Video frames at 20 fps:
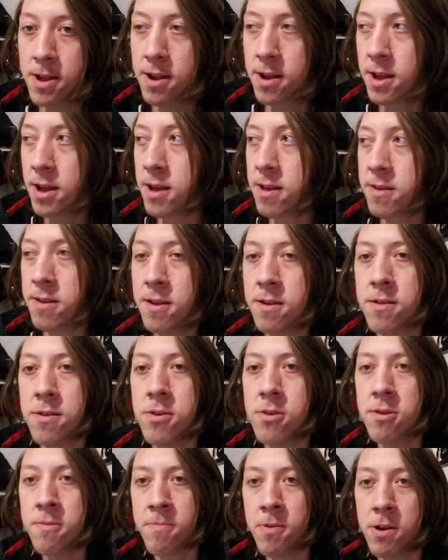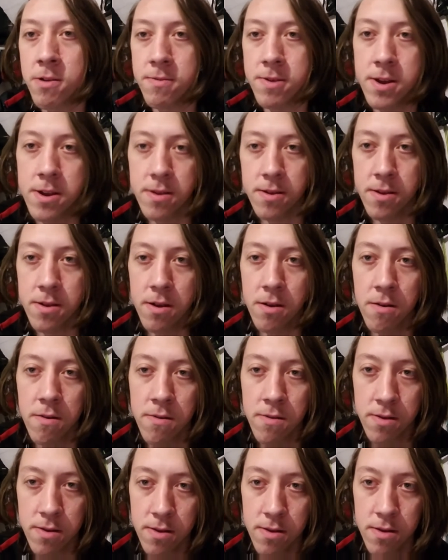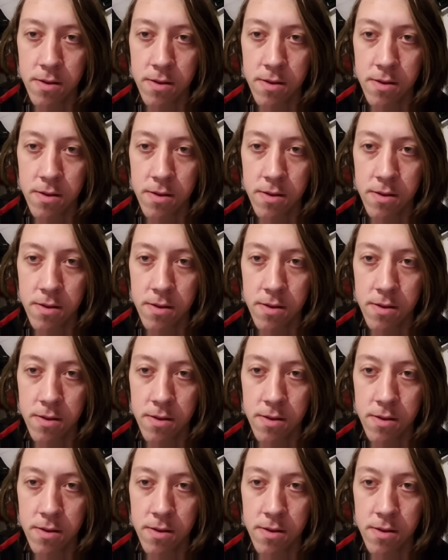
Ace 9 suited probably just calls